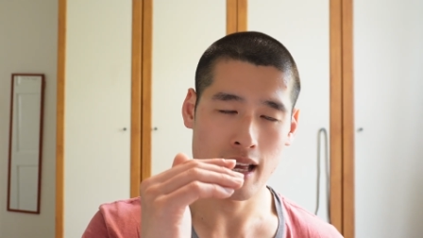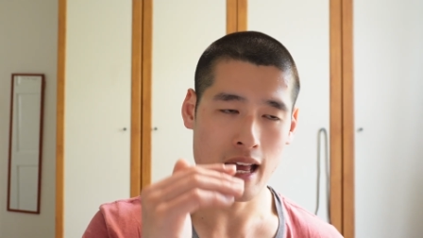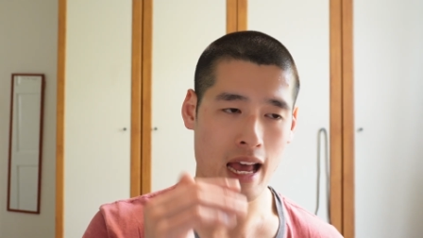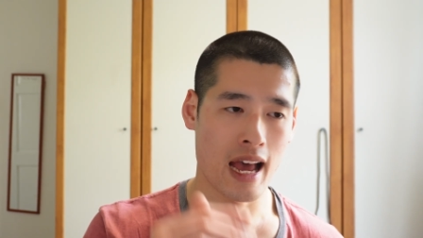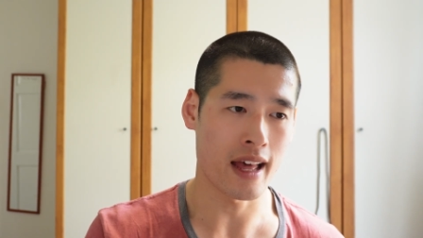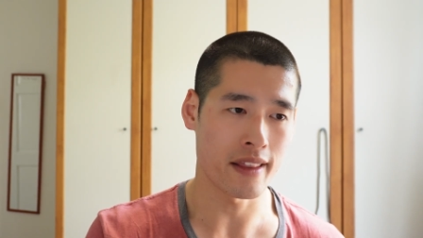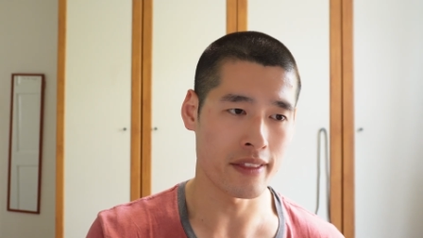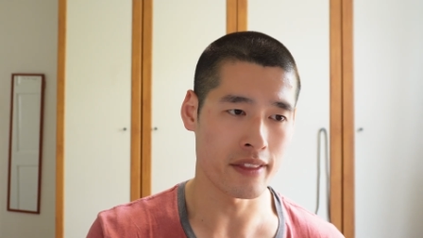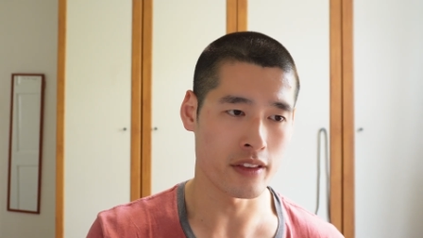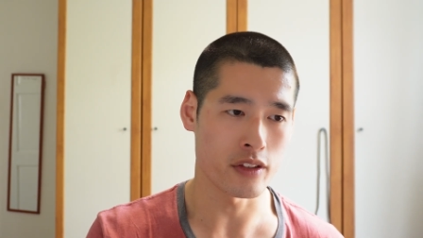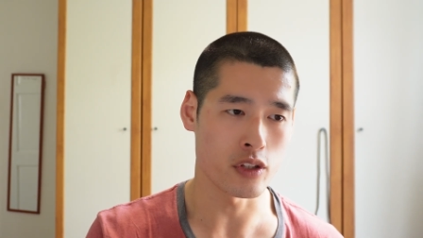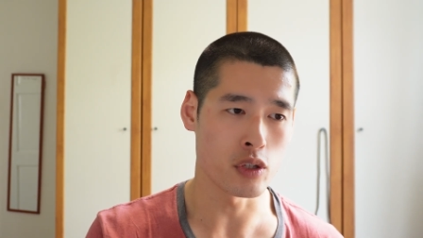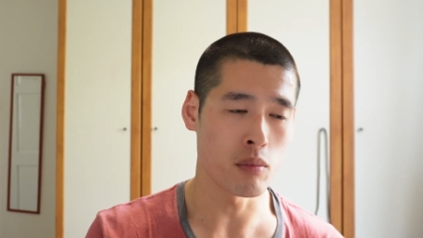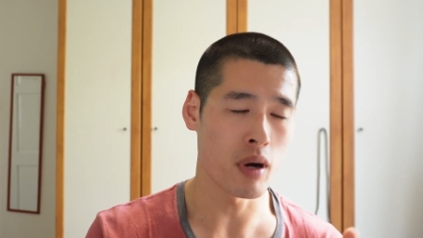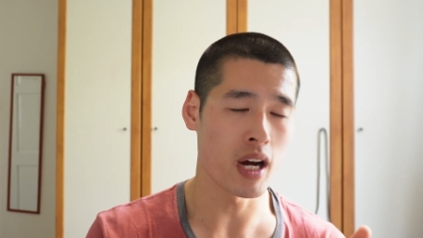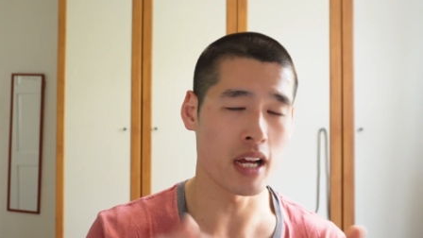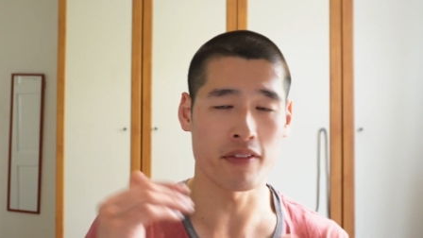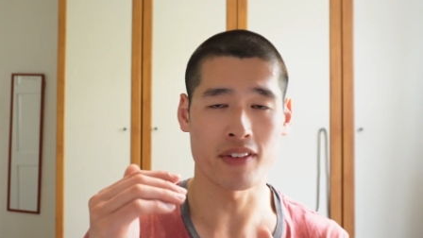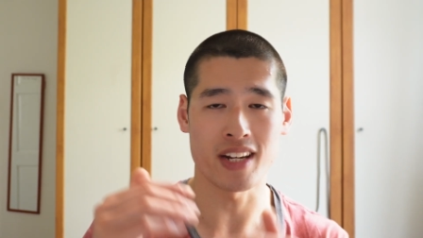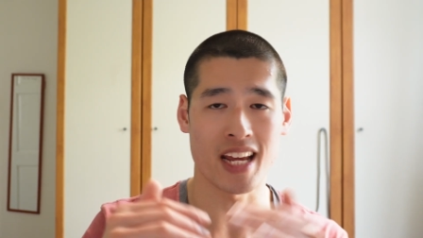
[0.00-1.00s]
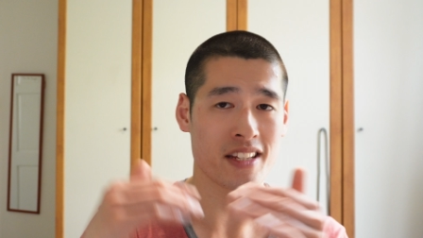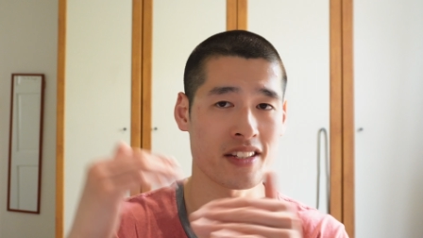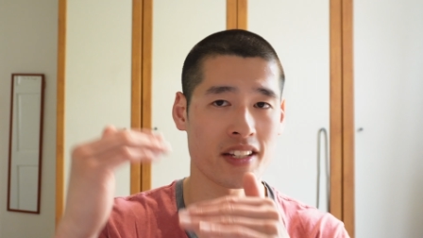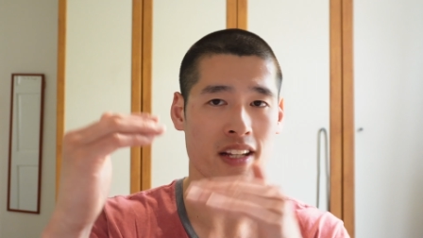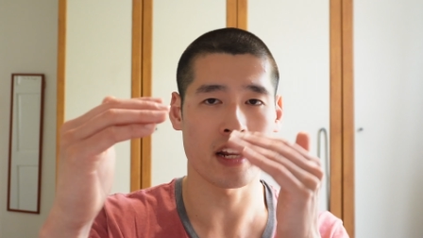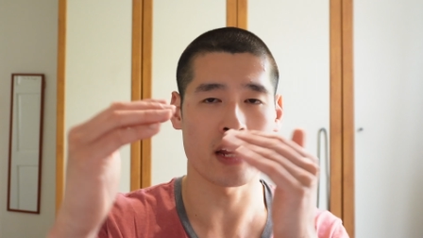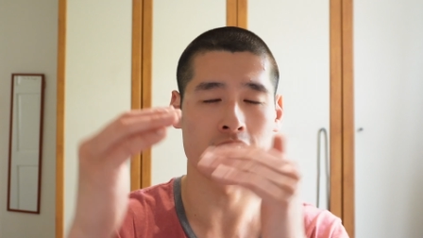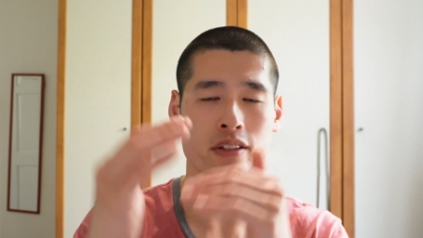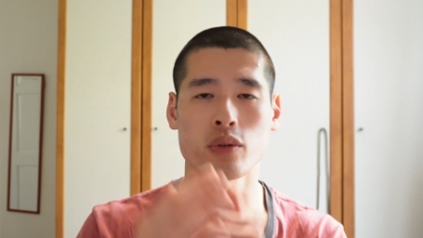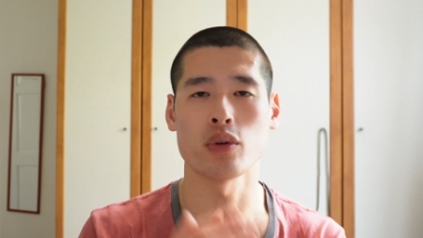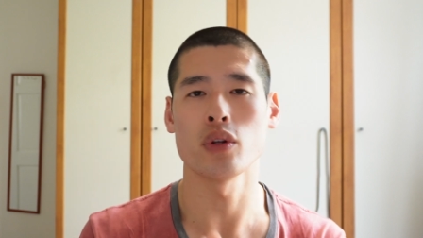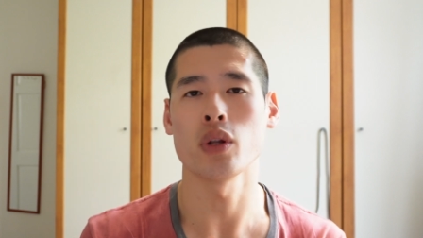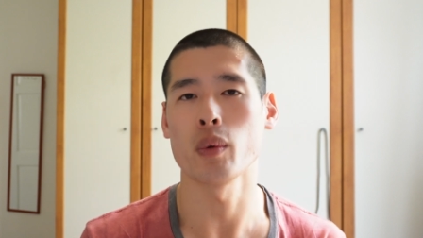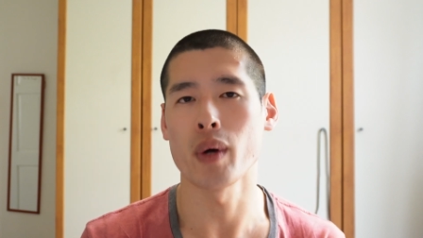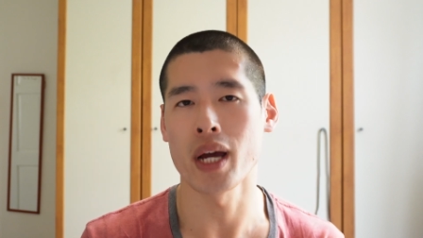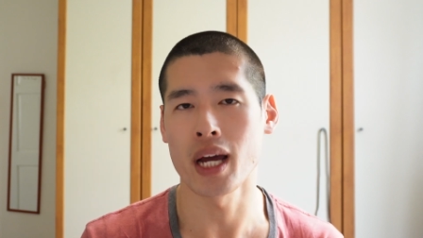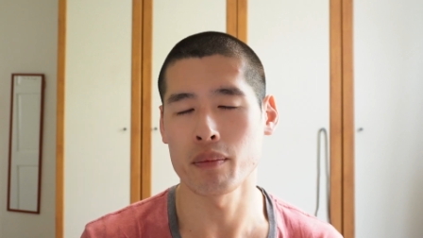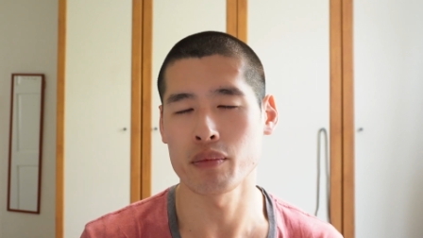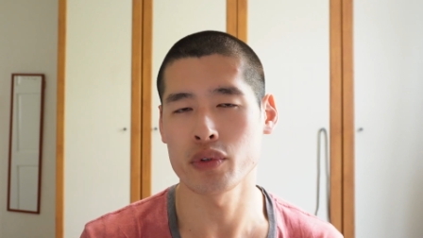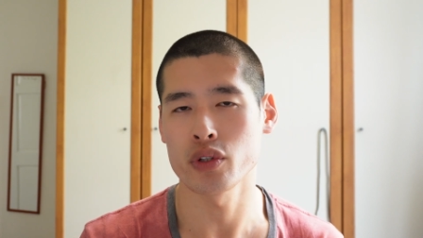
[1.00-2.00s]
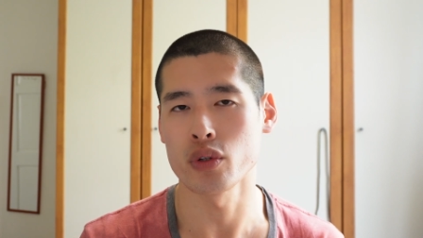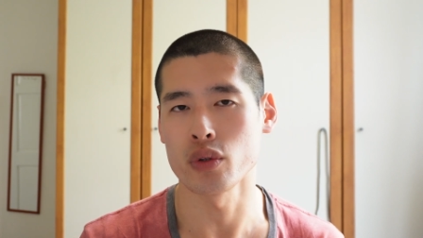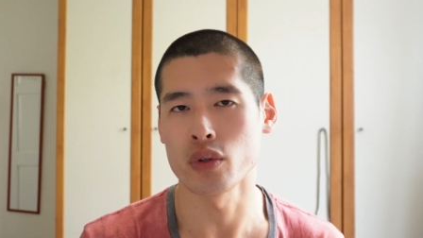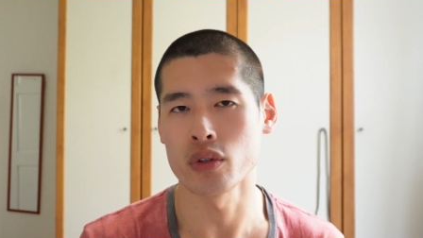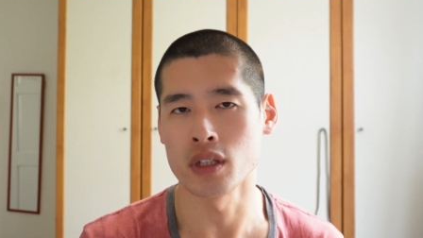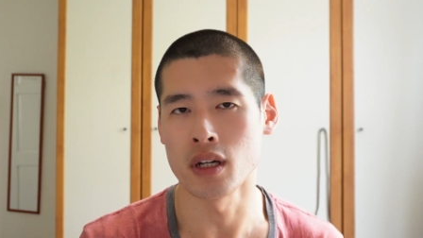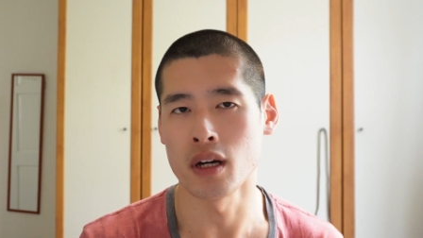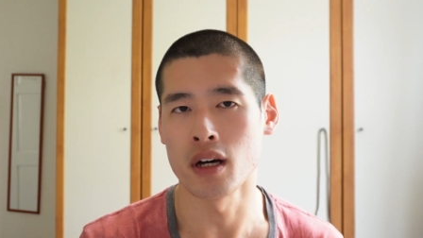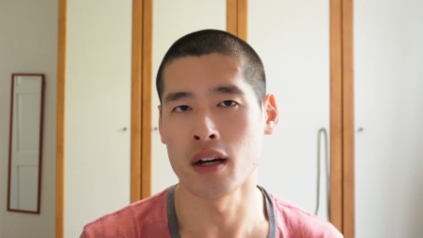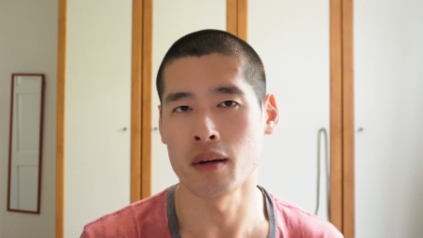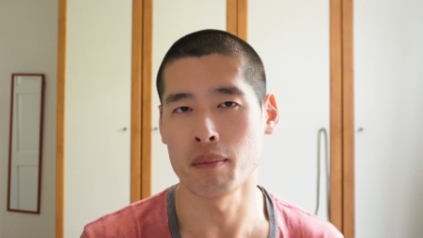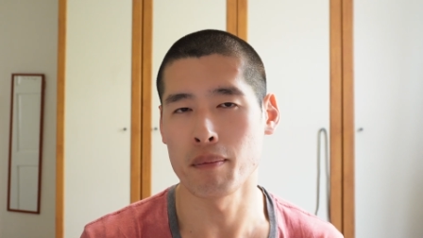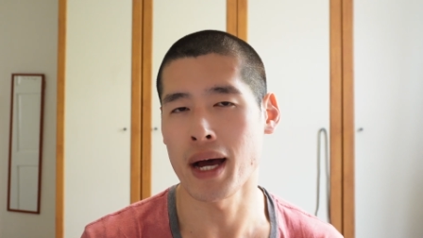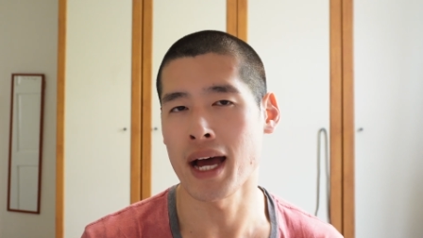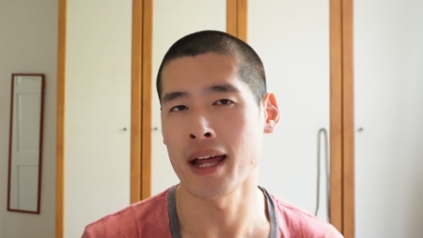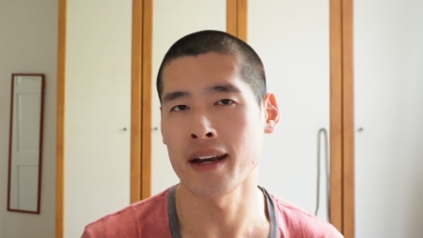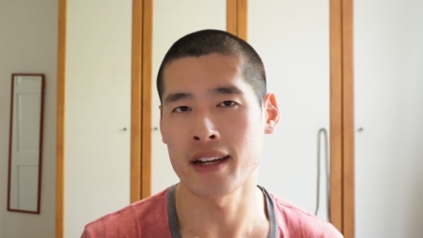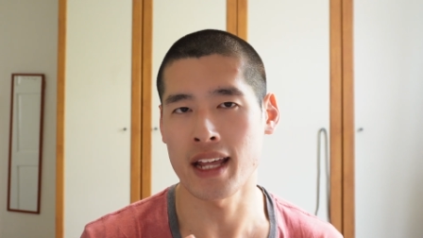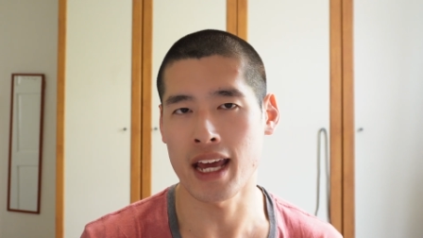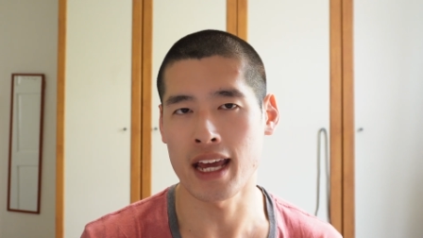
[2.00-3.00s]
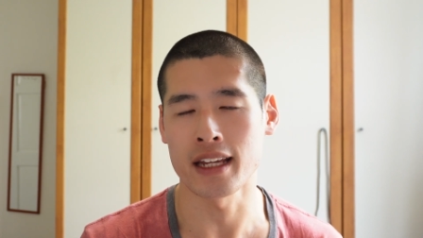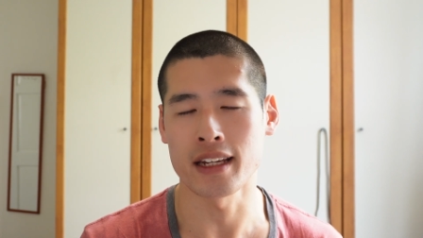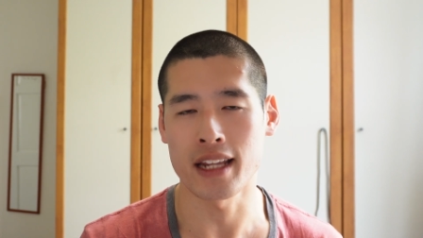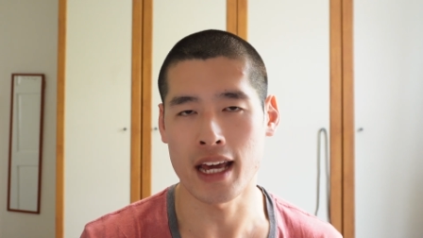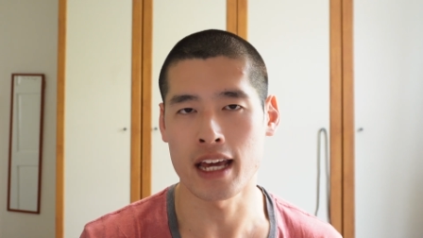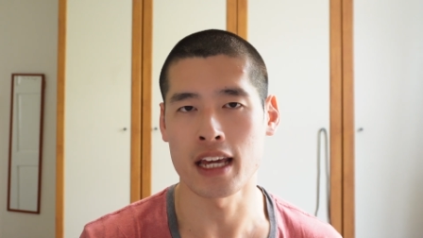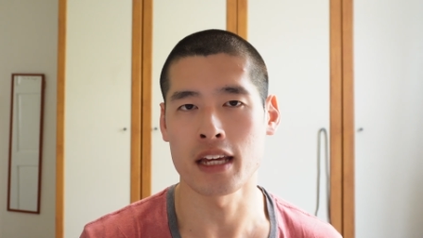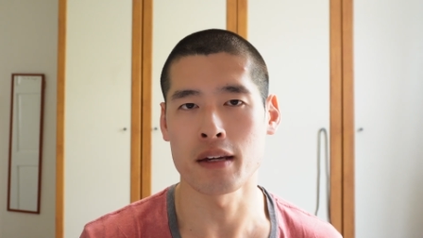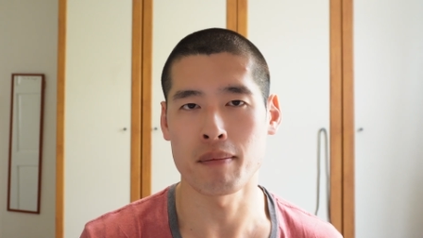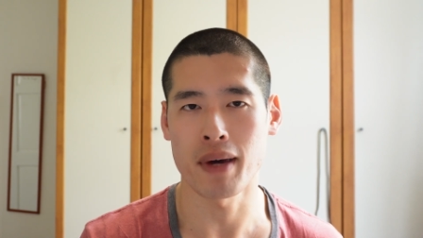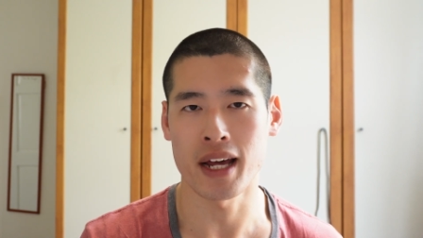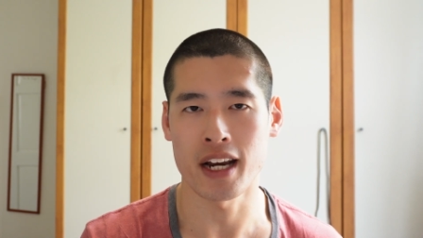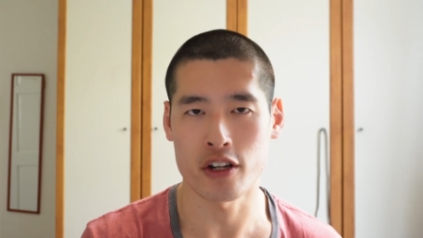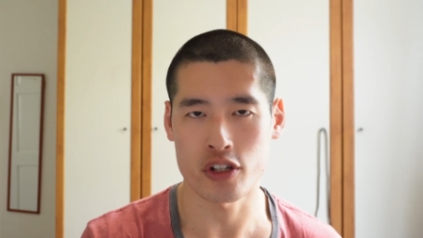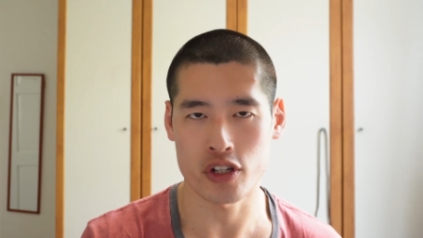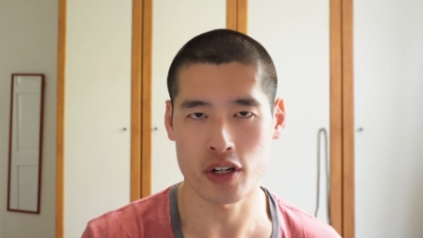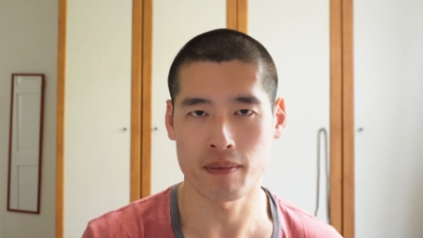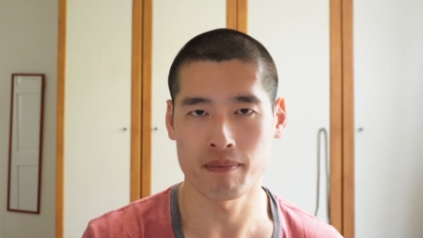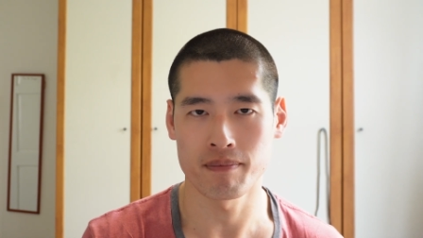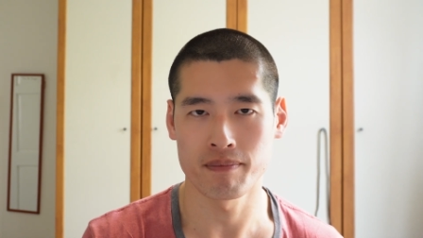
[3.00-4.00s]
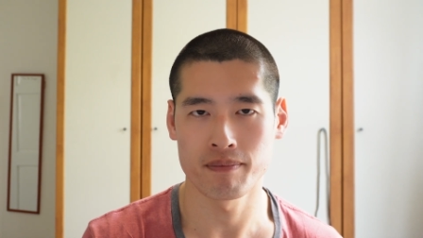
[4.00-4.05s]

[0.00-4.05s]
and you might even escalate it all the way up to the band 8A manager.